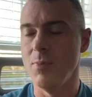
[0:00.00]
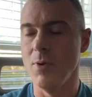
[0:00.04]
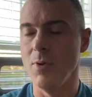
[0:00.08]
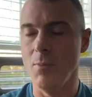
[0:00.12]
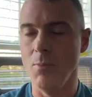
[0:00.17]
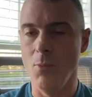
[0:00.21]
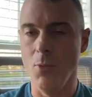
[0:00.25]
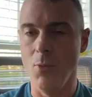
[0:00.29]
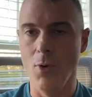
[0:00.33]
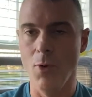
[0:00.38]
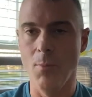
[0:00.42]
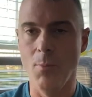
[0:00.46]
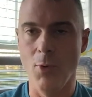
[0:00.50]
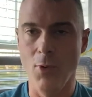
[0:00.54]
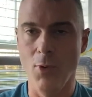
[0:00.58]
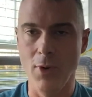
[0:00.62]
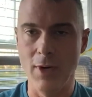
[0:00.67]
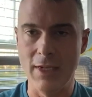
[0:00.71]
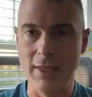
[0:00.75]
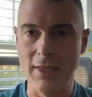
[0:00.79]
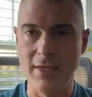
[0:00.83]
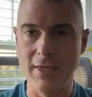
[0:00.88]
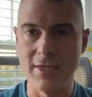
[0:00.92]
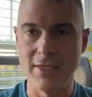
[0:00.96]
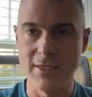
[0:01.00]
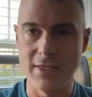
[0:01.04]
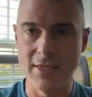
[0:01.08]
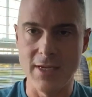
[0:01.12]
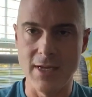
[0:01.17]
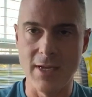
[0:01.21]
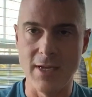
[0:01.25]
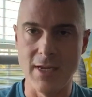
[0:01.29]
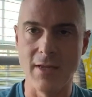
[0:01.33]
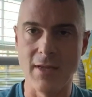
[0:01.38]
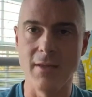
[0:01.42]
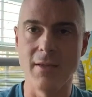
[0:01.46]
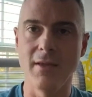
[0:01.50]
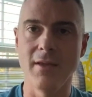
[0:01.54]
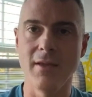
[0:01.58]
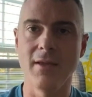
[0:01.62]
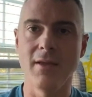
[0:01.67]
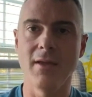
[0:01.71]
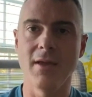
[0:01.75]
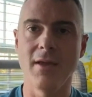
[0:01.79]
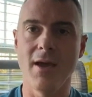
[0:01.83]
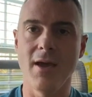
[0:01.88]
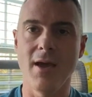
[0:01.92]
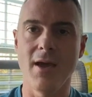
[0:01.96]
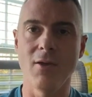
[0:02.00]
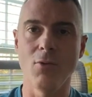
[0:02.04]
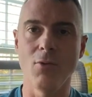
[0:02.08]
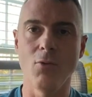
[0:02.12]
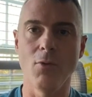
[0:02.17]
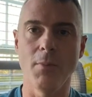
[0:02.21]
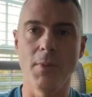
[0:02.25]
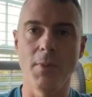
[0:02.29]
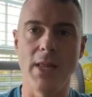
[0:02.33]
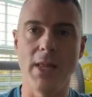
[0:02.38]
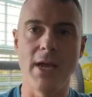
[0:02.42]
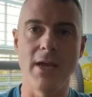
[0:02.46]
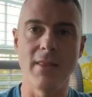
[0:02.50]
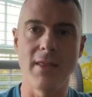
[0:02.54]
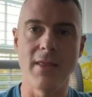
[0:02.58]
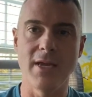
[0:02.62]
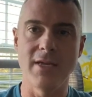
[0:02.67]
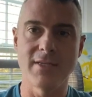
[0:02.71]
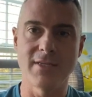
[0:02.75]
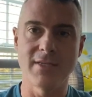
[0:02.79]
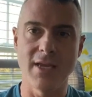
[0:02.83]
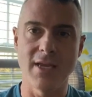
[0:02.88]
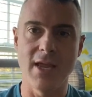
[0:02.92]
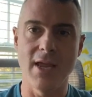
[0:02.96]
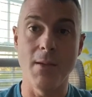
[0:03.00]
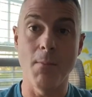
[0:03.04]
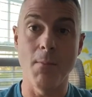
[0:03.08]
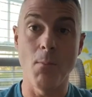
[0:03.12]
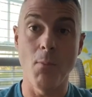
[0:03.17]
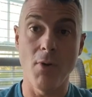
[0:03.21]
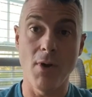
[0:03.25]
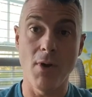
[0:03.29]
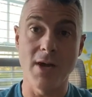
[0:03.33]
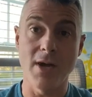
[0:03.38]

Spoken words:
But more importantly, seeing how to apply that same